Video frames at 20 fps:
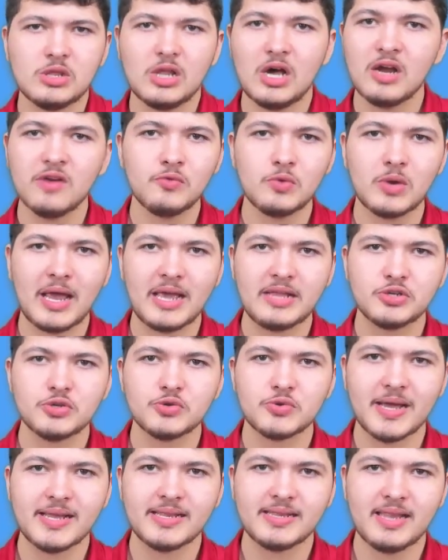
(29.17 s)
A lot of what I
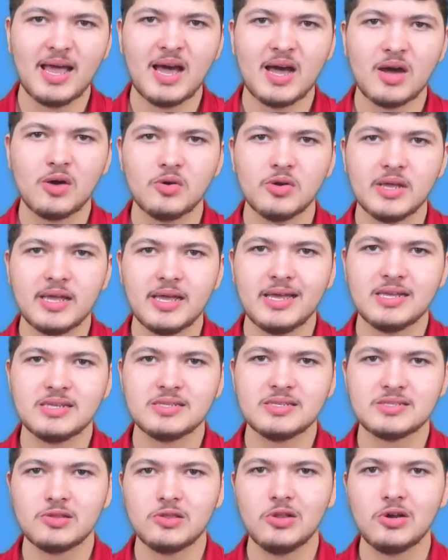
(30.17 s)
do right now
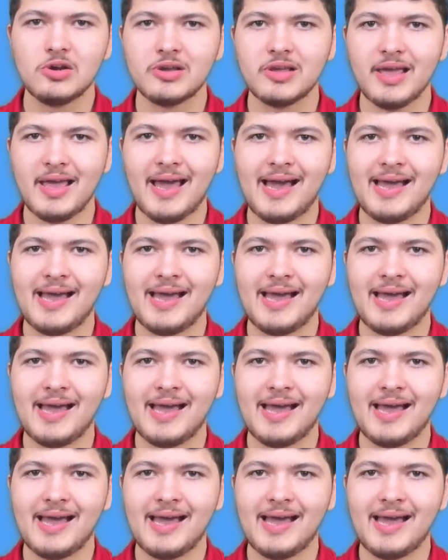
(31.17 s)
is look